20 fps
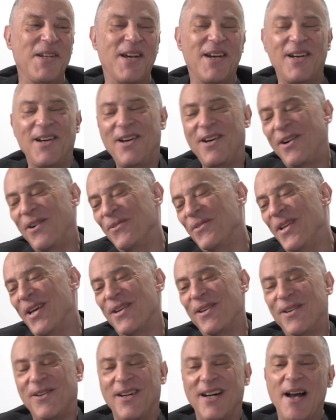No,
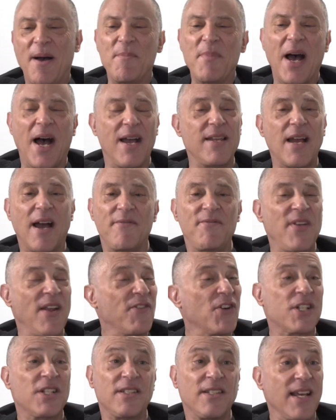I
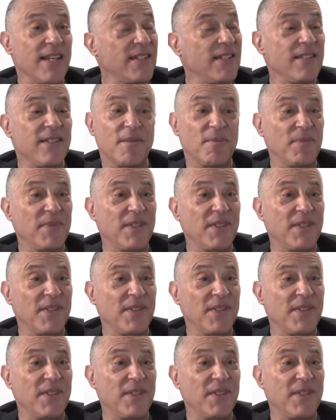never collected them.